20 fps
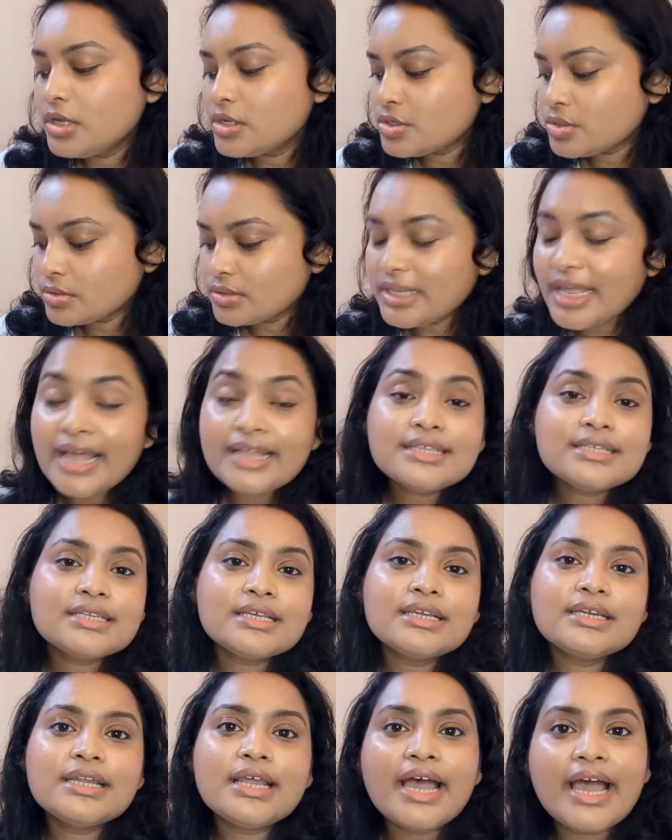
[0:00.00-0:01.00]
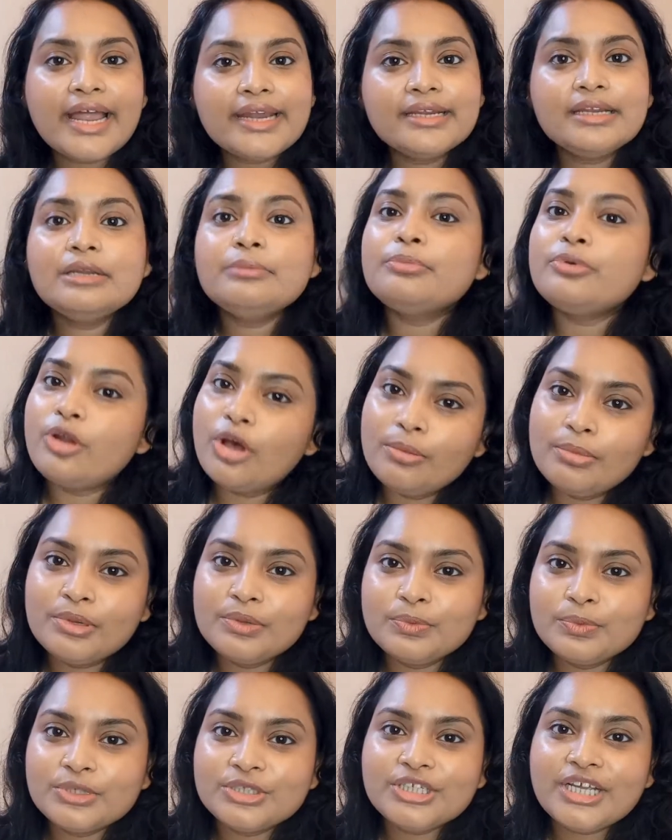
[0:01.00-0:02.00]
So that's an added
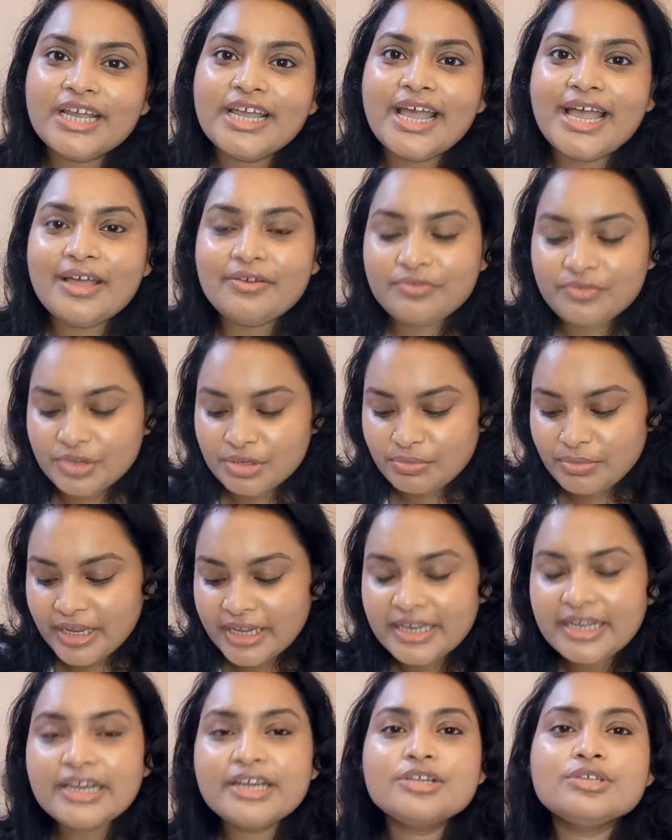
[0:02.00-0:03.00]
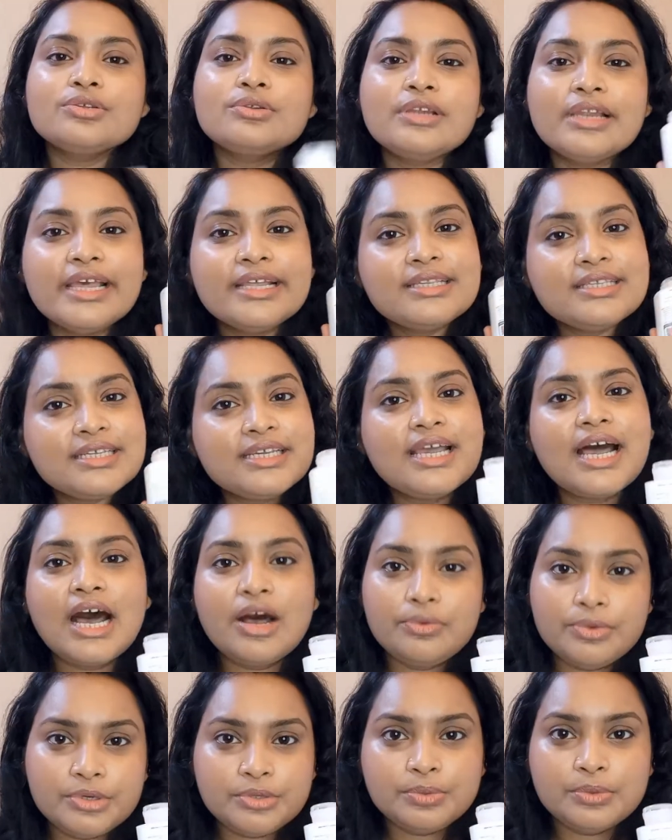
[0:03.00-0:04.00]
problem which I have with my hair. So let's see
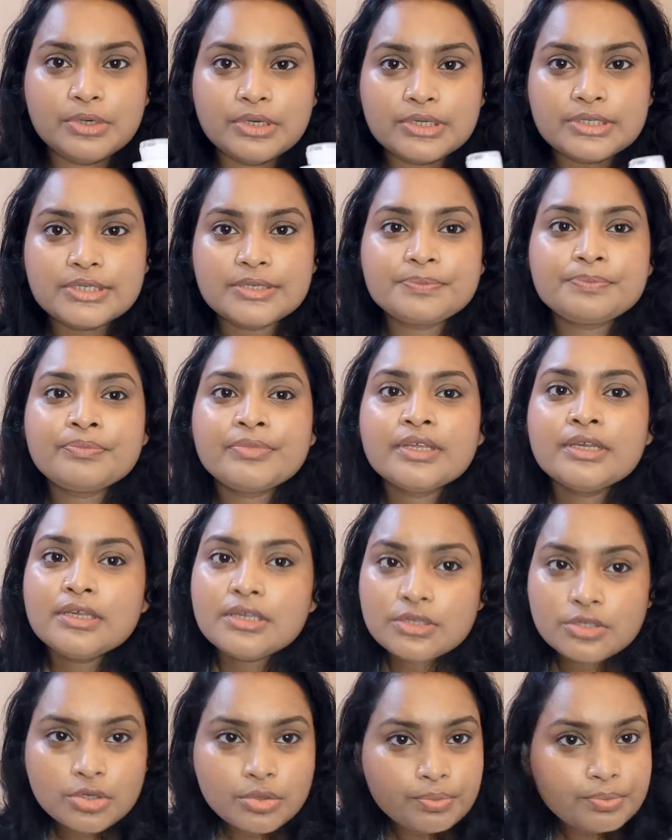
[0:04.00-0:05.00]
how it works. So